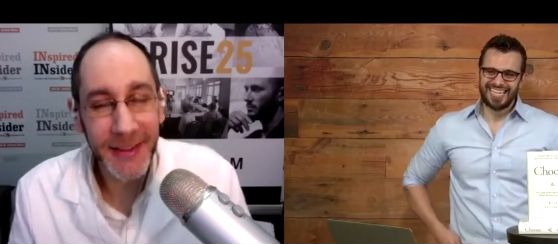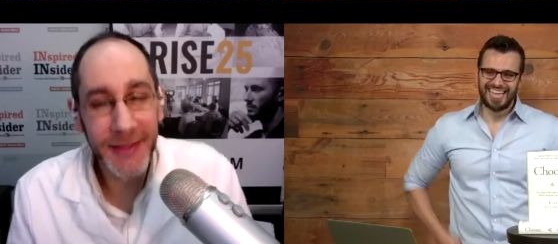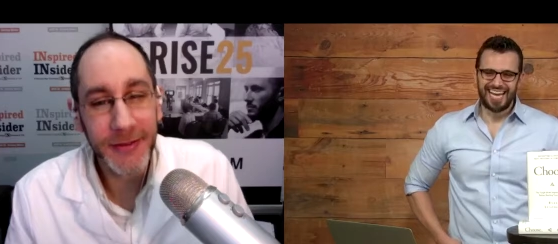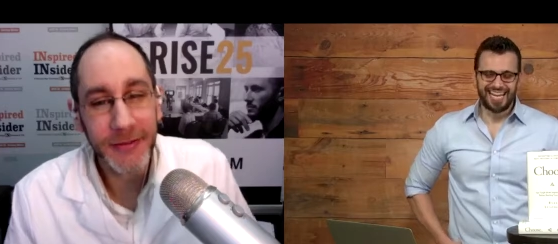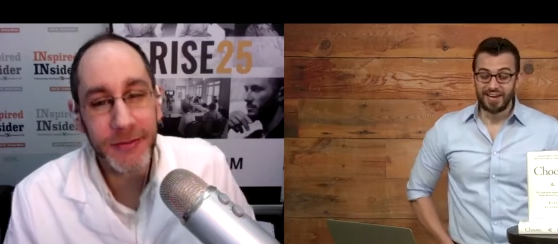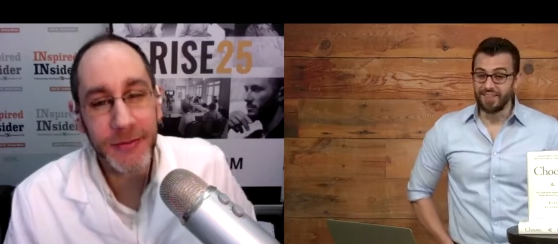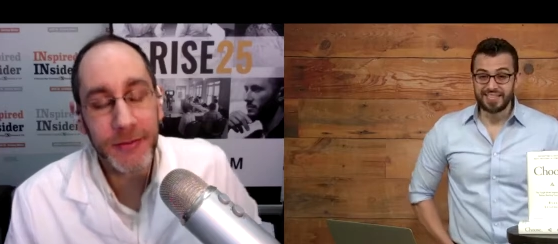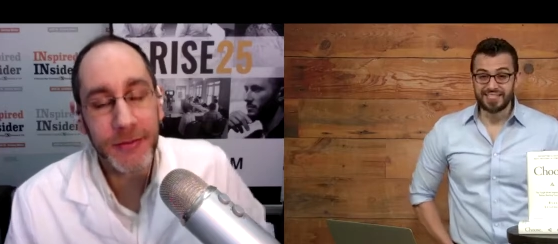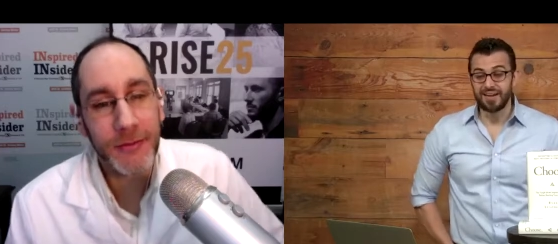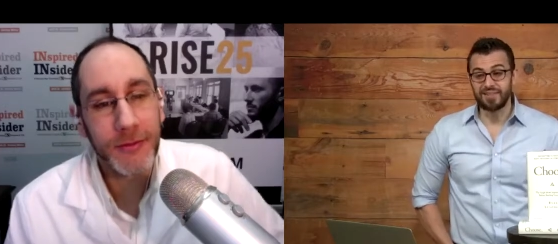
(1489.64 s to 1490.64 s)
Speaker 1: Yeah, you know, and
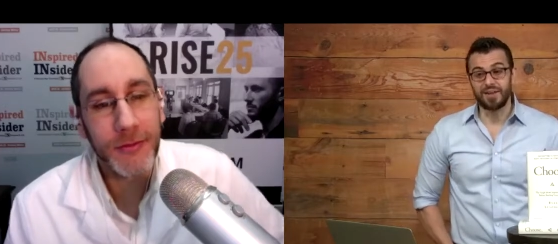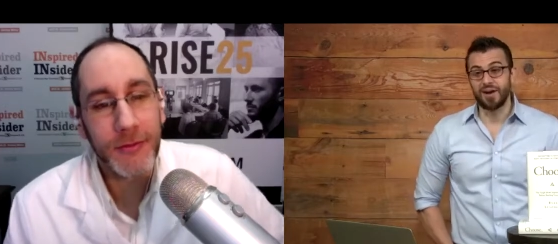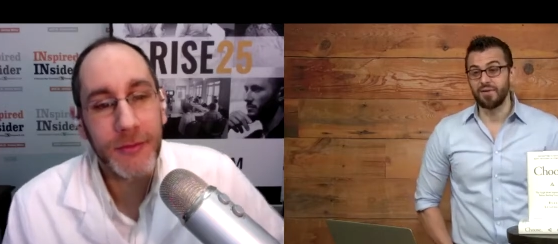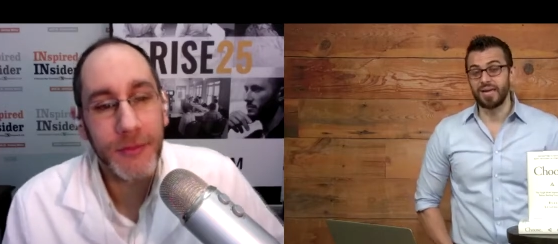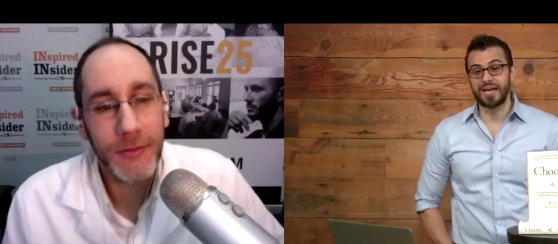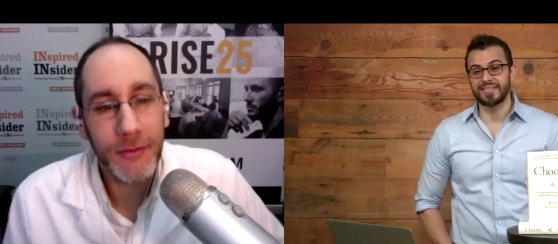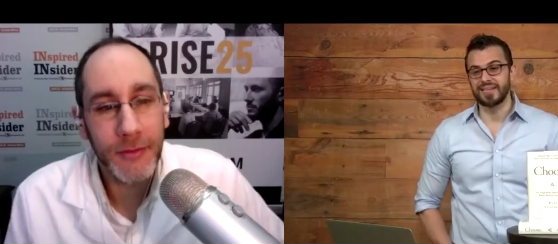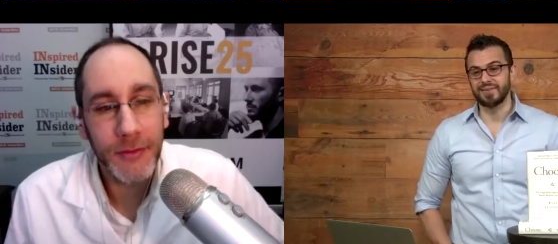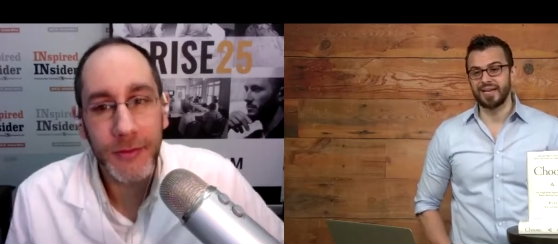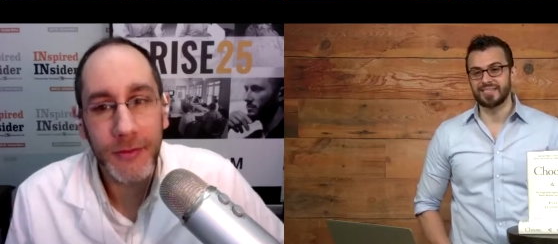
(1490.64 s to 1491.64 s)
that's not even all. We had
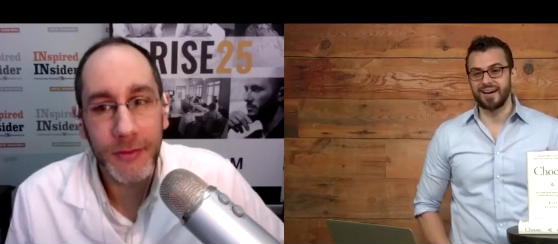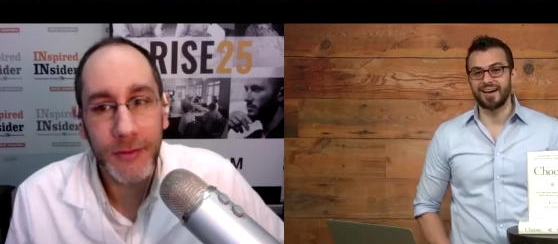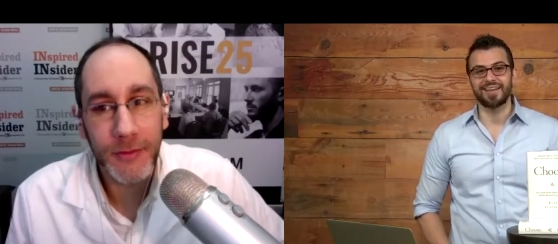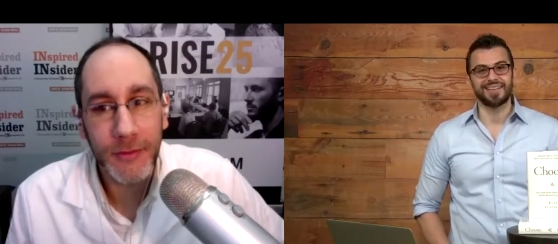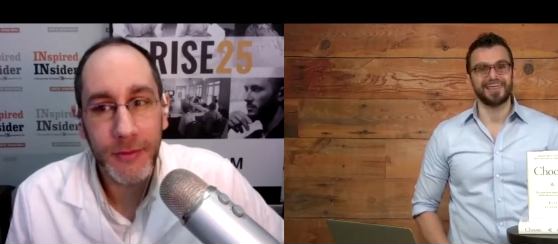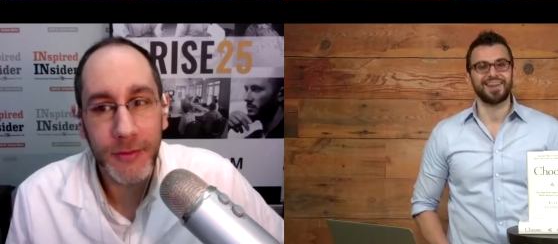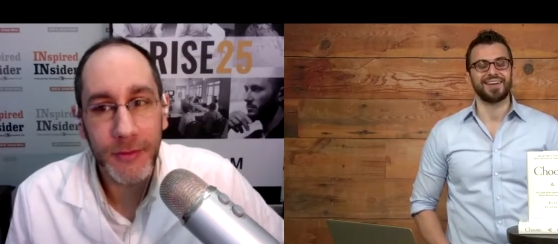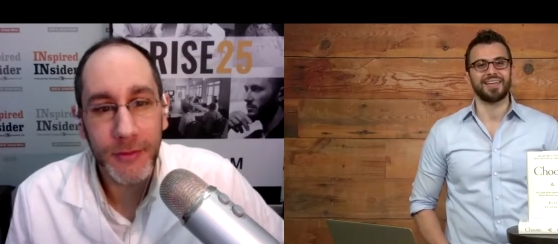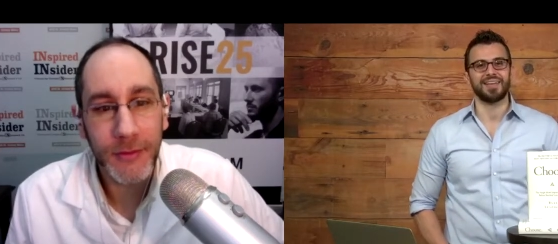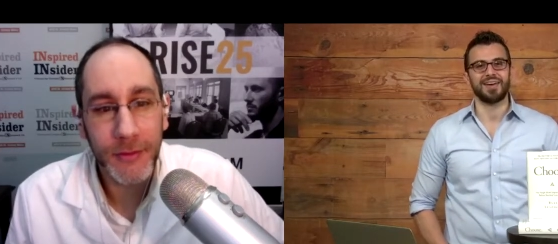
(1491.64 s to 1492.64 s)
to cut it
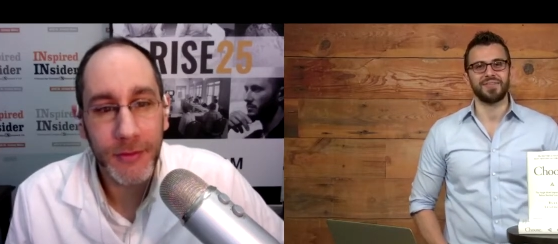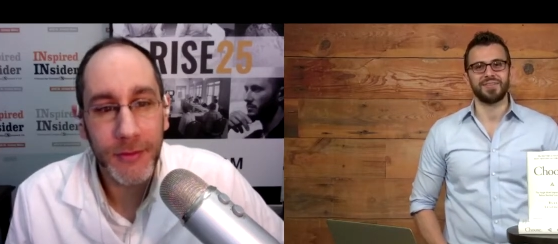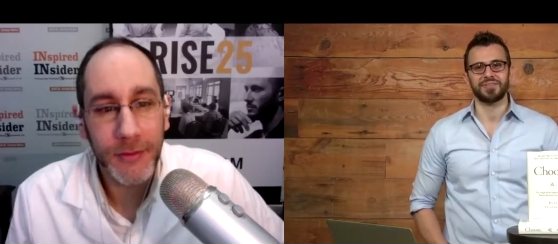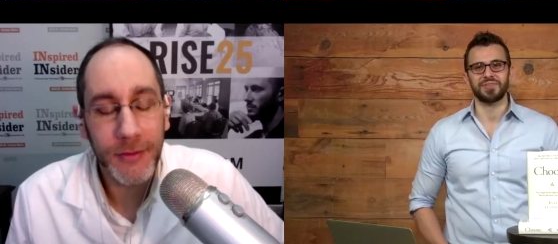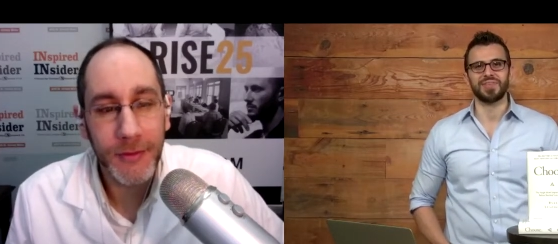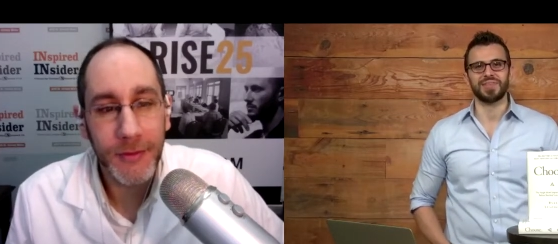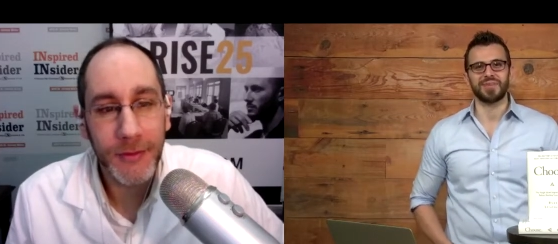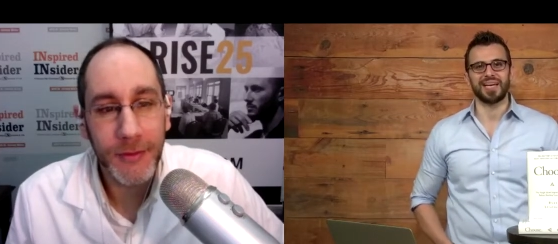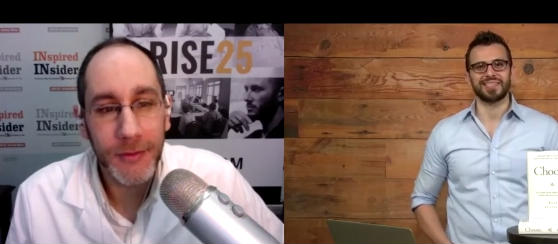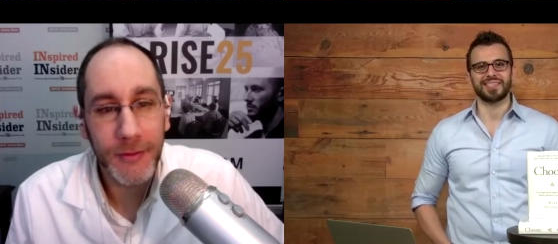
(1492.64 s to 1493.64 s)
there. You know, the truth is
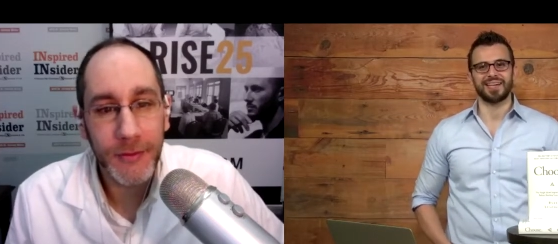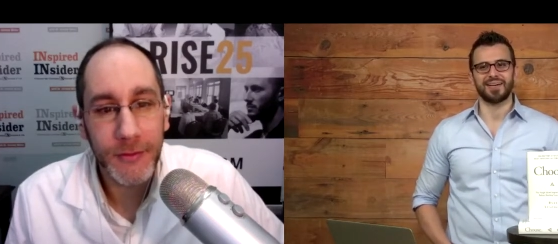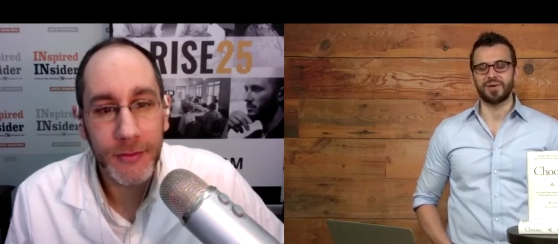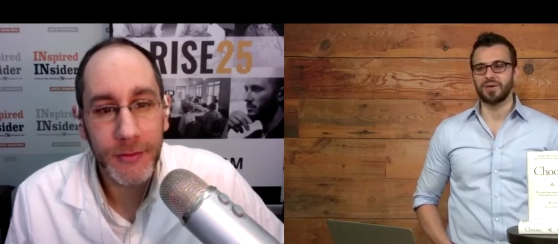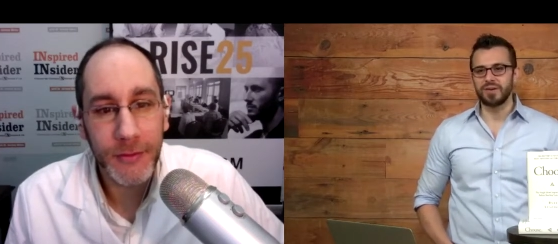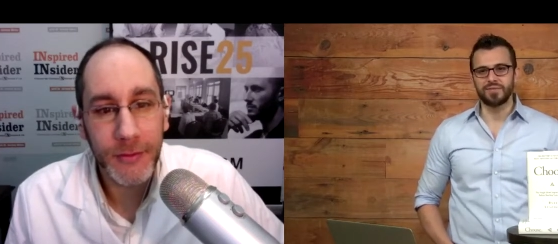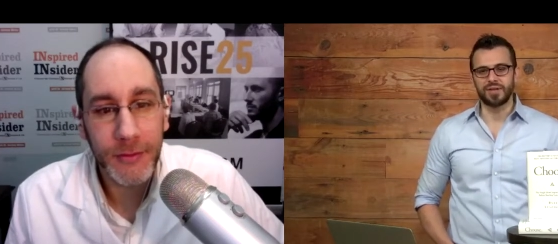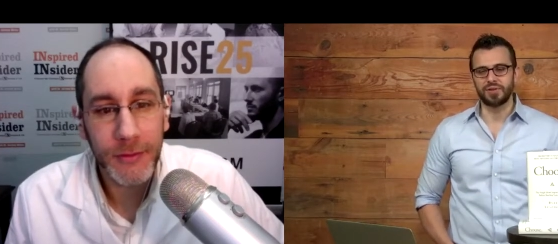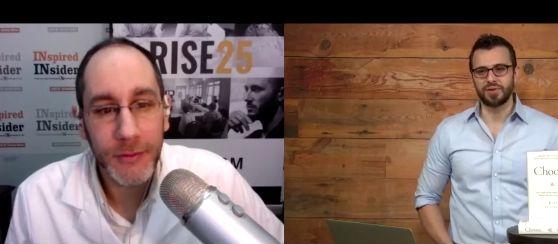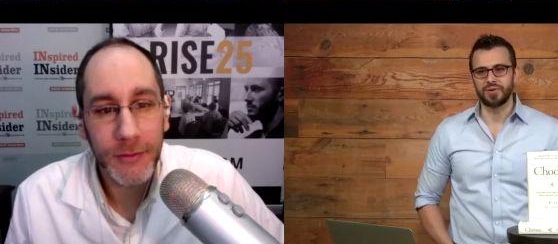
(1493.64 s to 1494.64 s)
we couldn't even
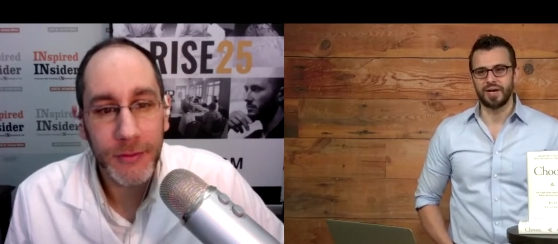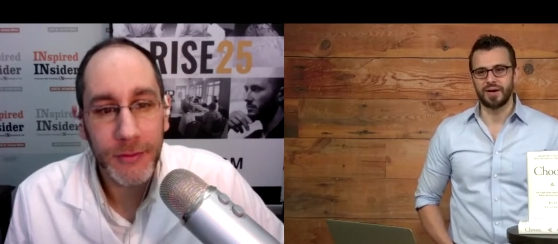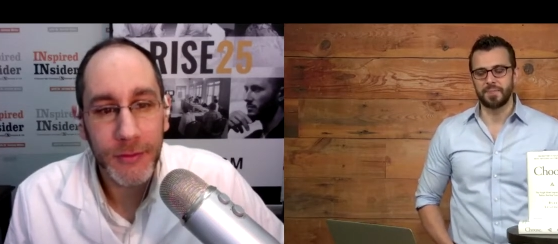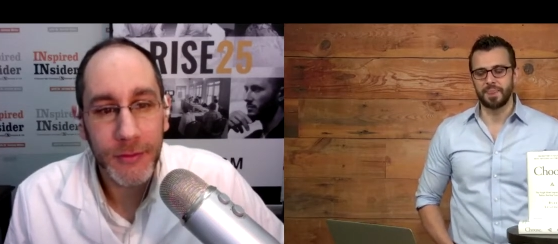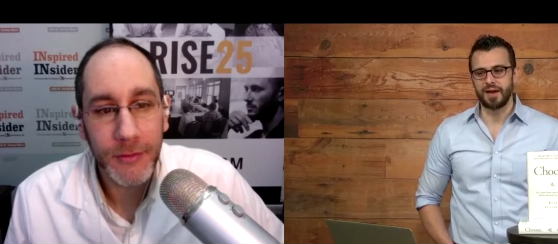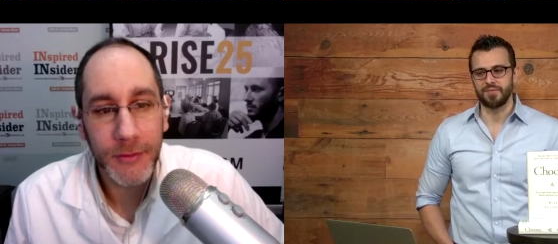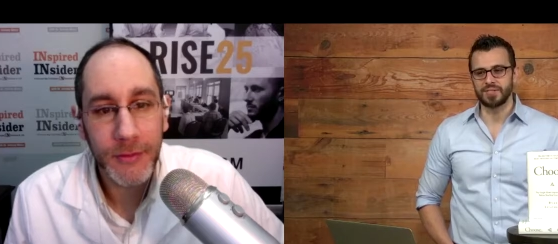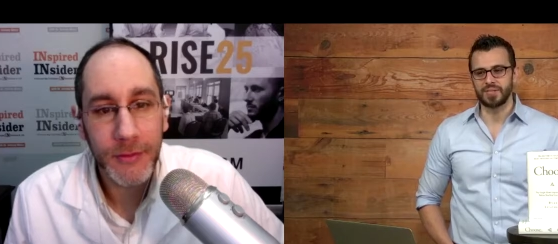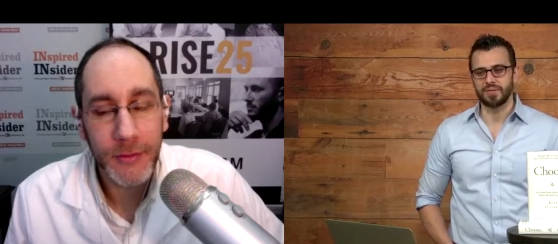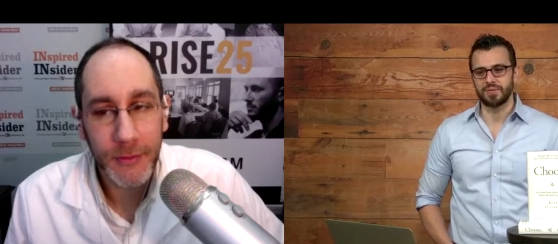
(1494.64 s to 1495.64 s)
include every
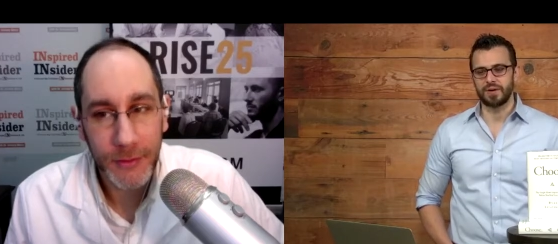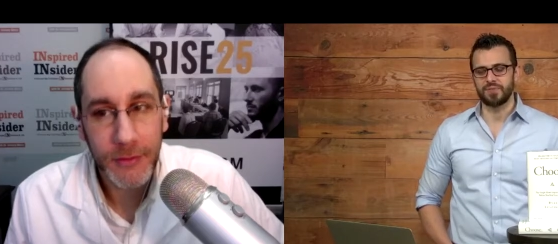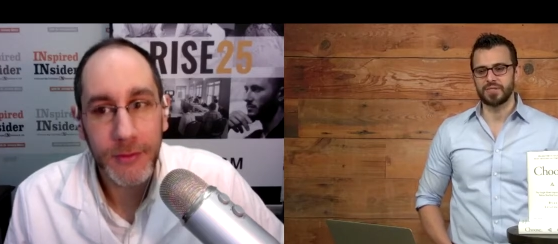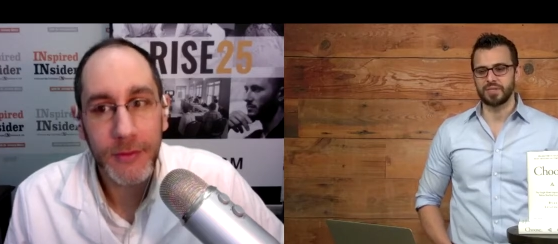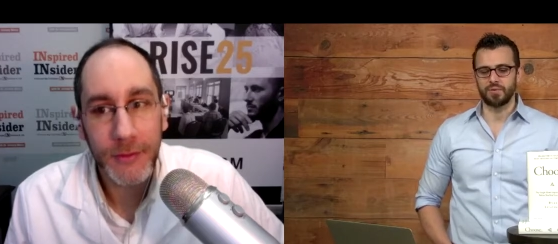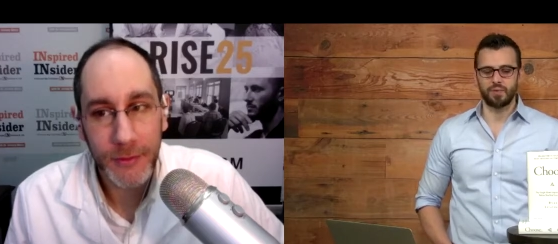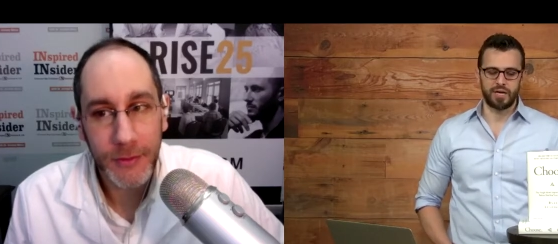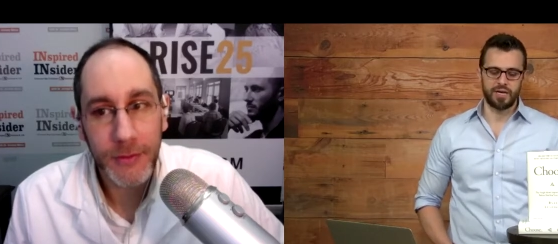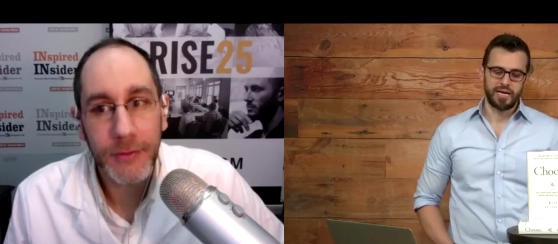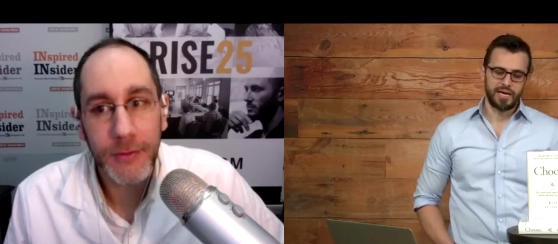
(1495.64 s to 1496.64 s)
single one.